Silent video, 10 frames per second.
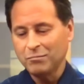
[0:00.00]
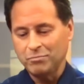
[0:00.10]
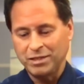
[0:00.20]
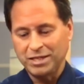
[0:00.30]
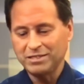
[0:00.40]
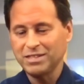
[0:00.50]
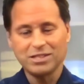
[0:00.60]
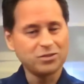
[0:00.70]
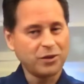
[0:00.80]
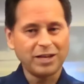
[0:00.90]
but it doesn't
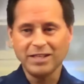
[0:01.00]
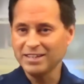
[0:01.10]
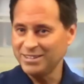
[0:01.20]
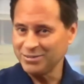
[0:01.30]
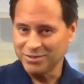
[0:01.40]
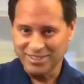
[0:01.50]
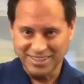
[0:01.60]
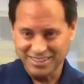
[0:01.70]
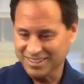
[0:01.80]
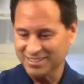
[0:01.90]
extract like this one
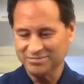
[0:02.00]
does,